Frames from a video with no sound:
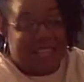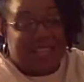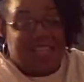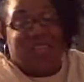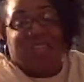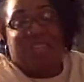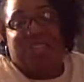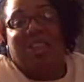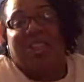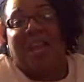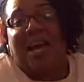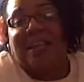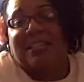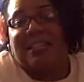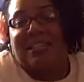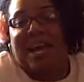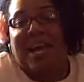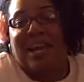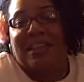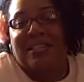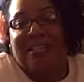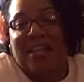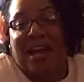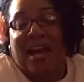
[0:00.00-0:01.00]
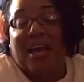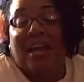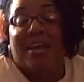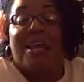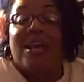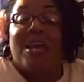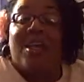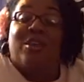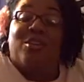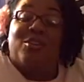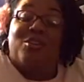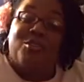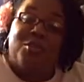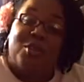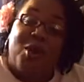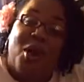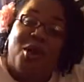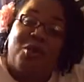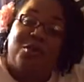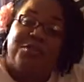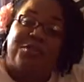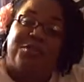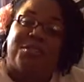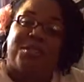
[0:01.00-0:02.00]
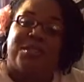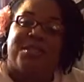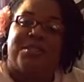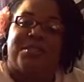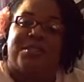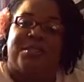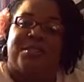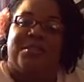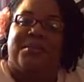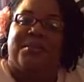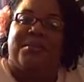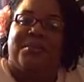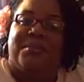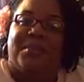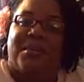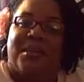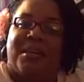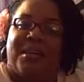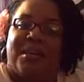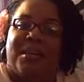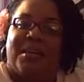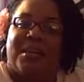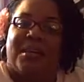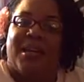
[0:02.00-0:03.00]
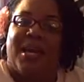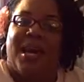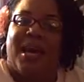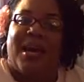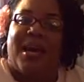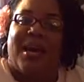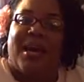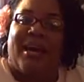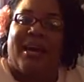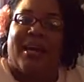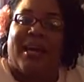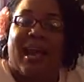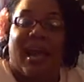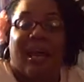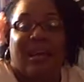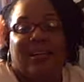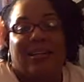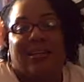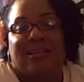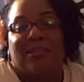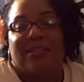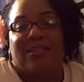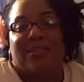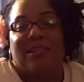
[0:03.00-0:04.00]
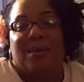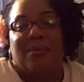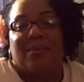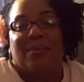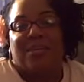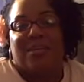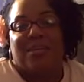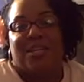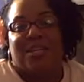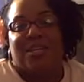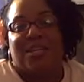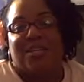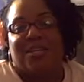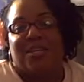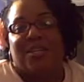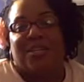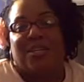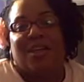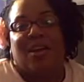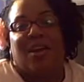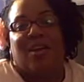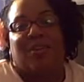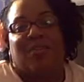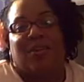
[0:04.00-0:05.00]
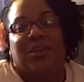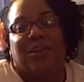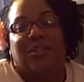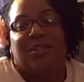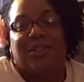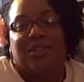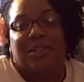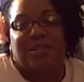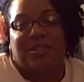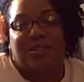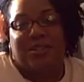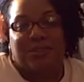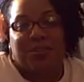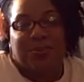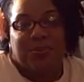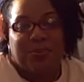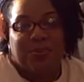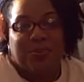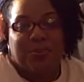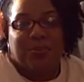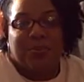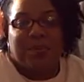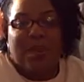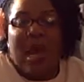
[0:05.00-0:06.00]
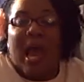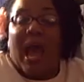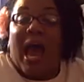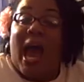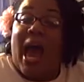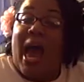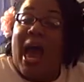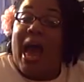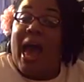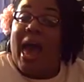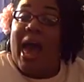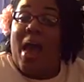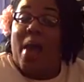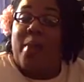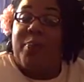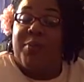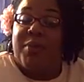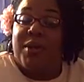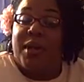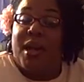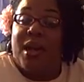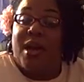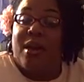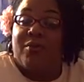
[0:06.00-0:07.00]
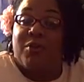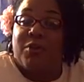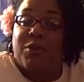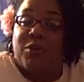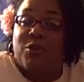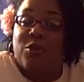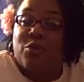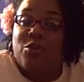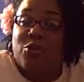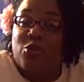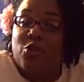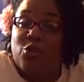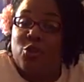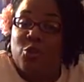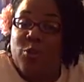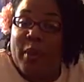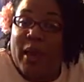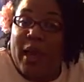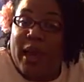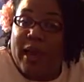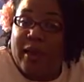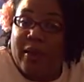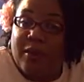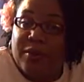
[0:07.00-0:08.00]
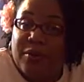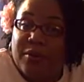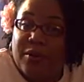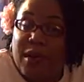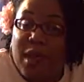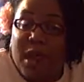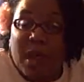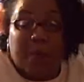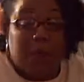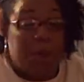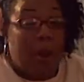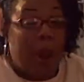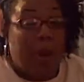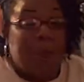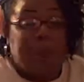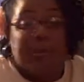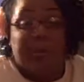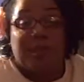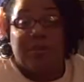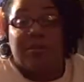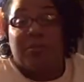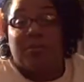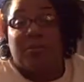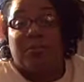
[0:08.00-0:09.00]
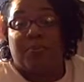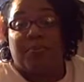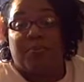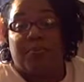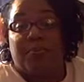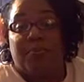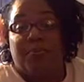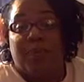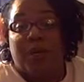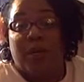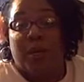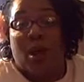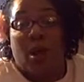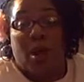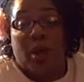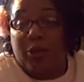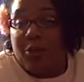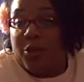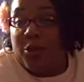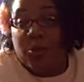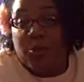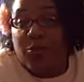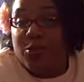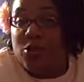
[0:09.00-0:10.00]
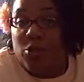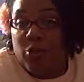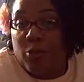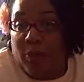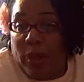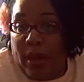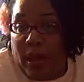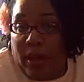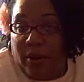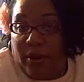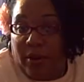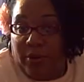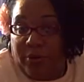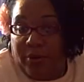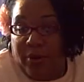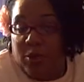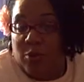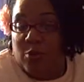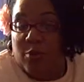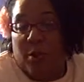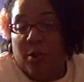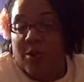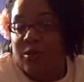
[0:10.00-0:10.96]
Shot, ta, ta. Your soul sister mm-hmm. uh, got a little something she needs to get off her chest. Get off your chest. I happen to have a YouTube hater. Uh-huh. Probably is beyond YouTube hater. This yeah.